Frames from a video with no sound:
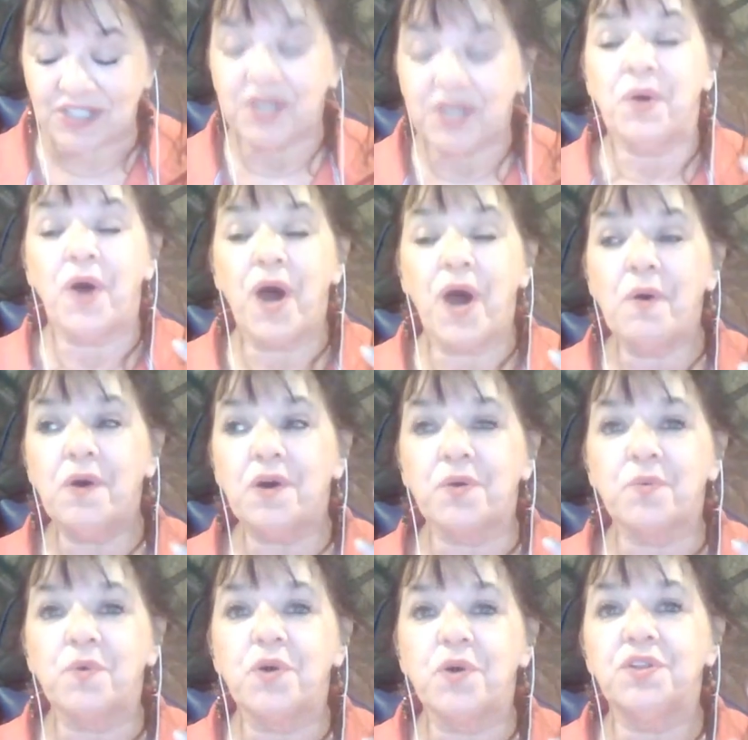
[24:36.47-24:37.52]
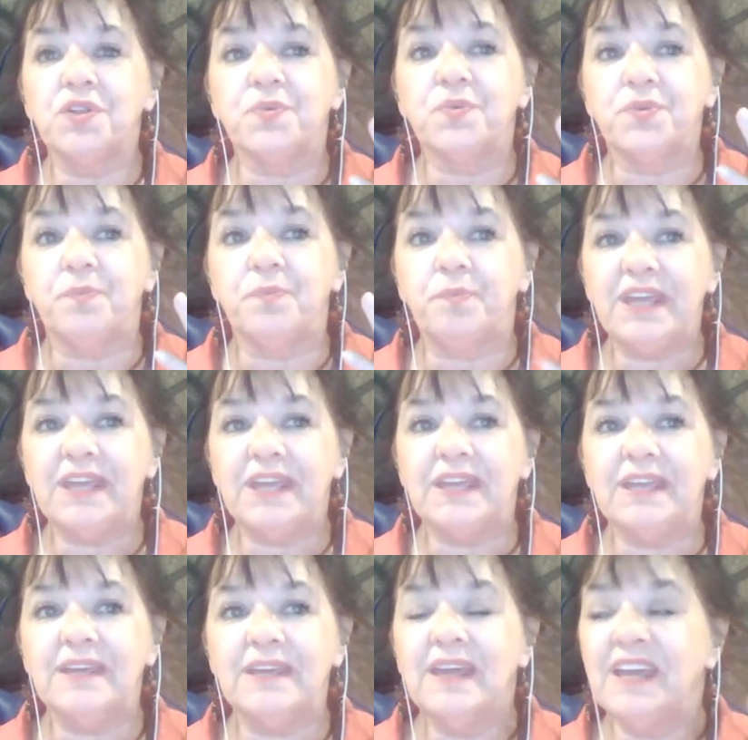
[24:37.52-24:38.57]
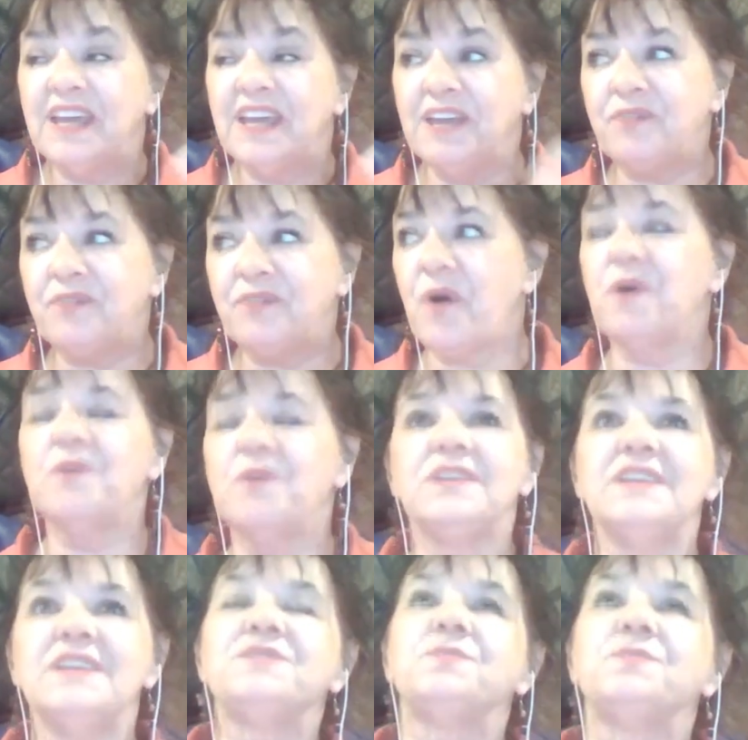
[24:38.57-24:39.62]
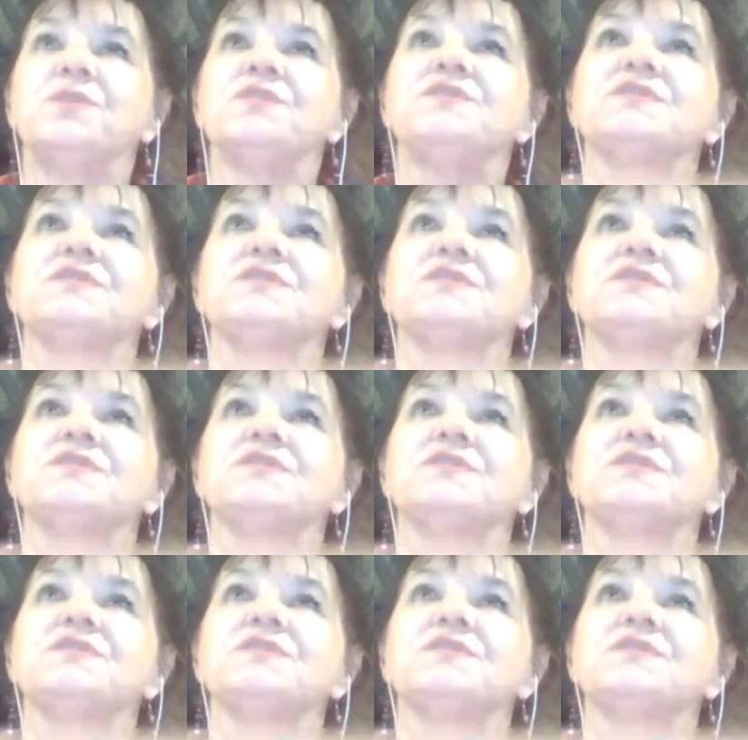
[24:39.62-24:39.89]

how our world would be if all this was